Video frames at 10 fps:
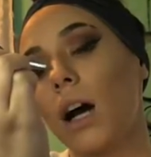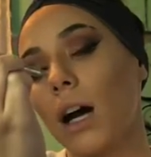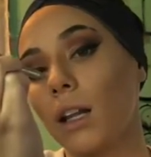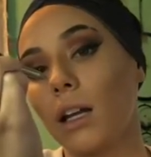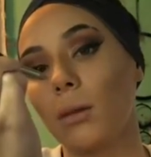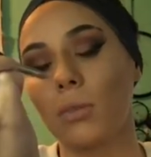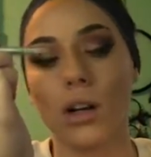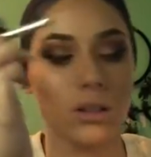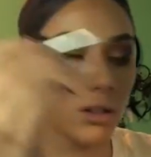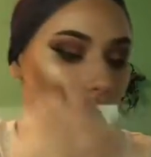highlighting
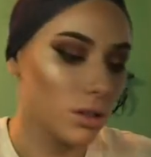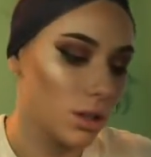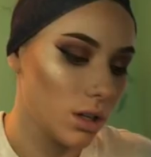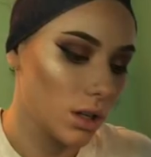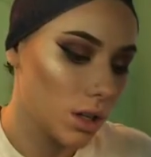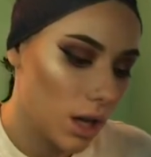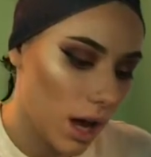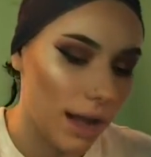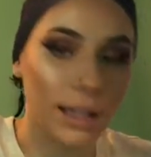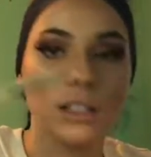brush.
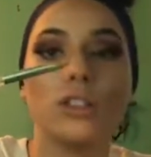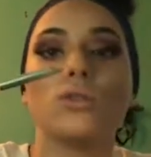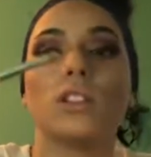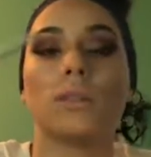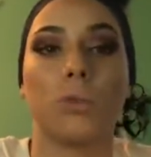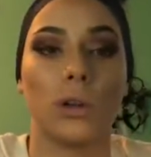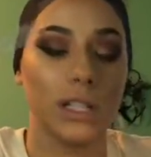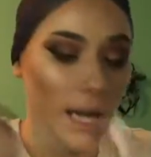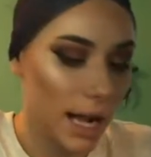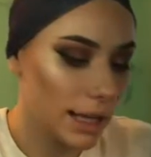I like to use this
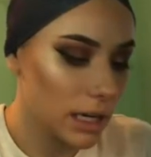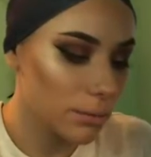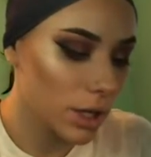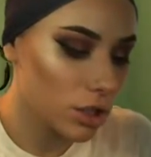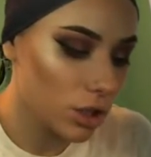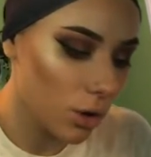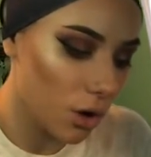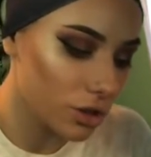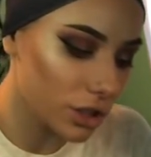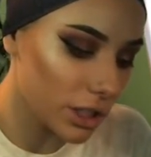pointy highlighting brush to go
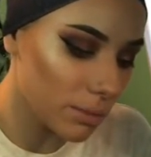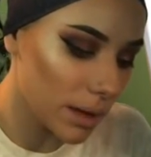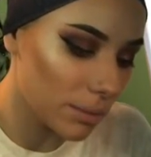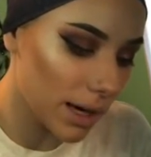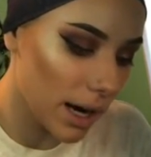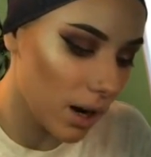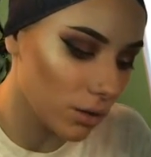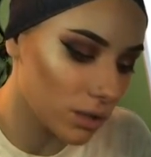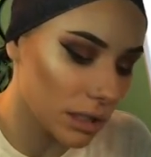underneath my brows,